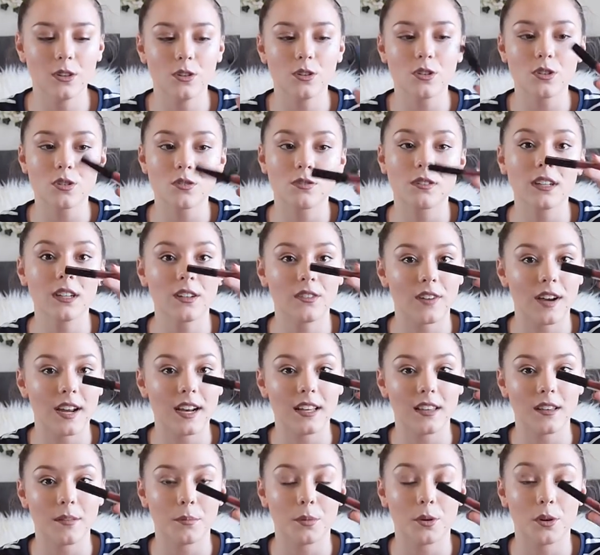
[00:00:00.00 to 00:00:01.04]
looks really red
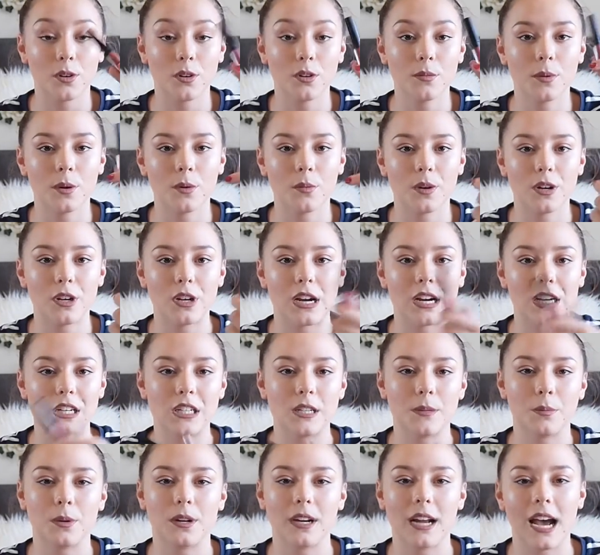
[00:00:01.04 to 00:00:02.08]
in the bottle, but when you
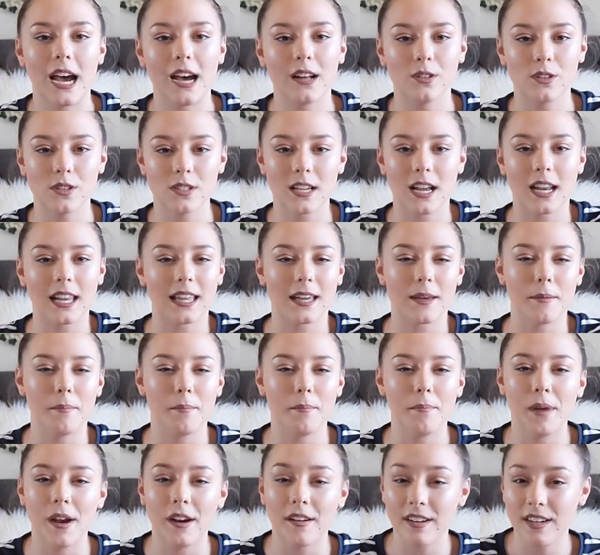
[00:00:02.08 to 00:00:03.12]
actually put it out, it looks kind of like a
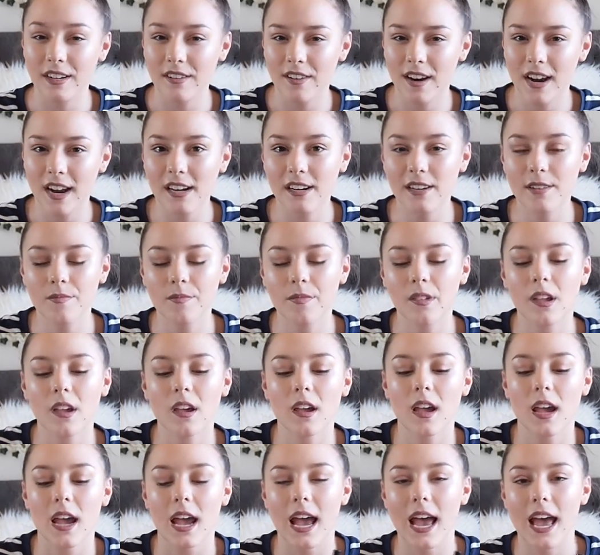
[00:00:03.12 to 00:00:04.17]
berry red.
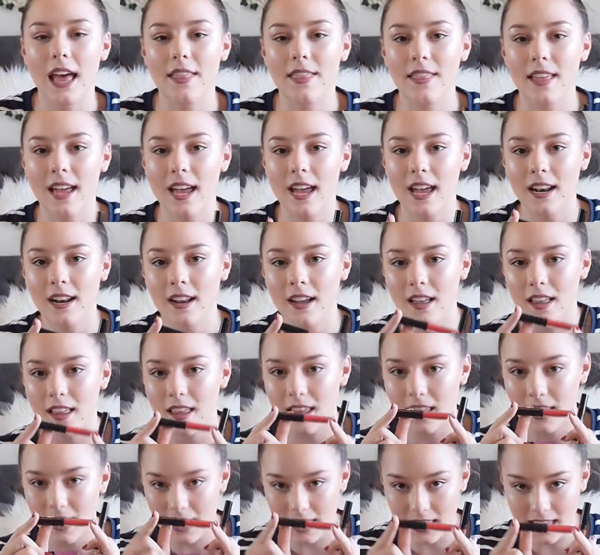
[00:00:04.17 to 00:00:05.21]
And then
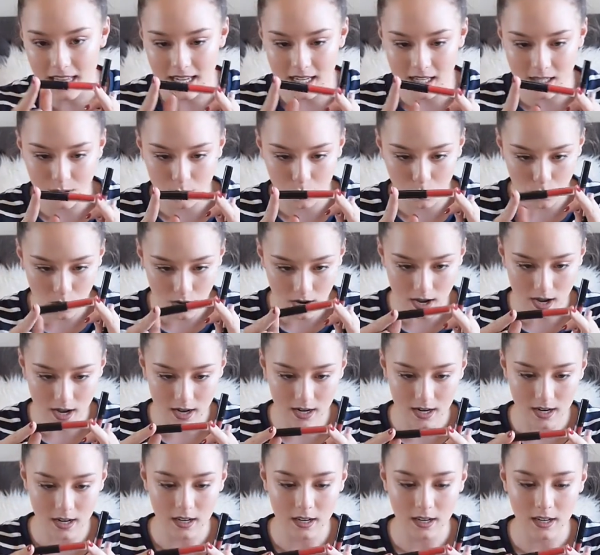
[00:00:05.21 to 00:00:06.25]
this
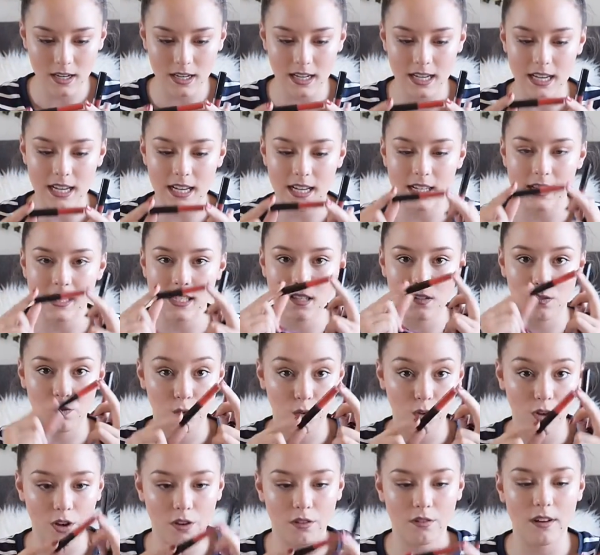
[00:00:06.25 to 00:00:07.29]
one is
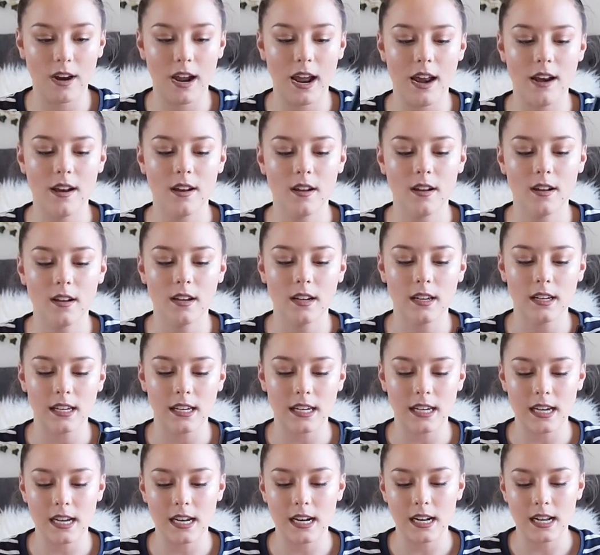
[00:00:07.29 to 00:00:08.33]
full-on red. It